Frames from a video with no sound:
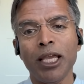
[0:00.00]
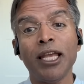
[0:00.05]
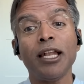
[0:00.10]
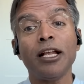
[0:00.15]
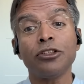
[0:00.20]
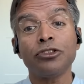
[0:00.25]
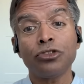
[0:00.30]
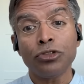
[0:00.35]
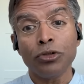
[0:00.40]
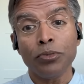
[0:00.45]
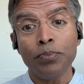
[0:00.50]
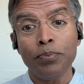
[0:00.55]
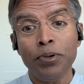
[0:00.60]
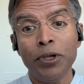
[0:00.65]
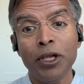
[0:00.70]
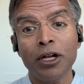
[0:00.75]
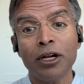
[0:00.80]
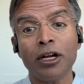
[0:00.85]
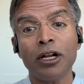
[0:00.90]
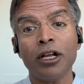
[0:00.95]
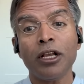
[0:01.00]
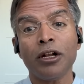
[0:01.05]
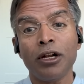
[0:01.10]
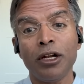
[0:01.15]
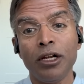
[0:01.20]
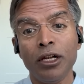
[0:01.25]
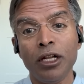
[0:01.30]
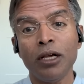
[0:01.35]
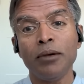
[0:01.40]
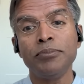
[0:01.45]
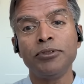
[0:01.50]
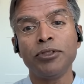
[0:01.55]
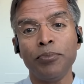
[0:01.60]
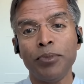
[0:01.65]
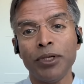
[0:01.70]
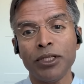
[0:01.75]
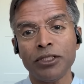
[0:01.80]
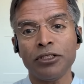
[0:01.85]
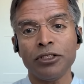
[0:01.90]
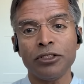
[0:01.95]
in are superior in terms of
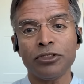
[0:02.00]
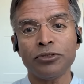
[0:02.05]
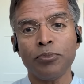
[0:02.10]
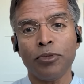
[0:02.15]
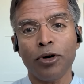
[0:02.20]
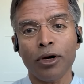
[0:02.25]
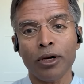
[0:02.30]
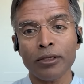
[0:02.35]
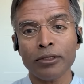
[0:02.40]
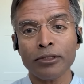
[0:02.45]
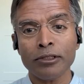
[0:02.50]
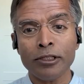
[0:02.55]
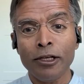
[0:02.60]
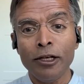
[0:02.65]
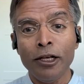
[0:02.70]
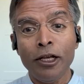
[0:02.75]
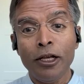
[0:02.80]
business models.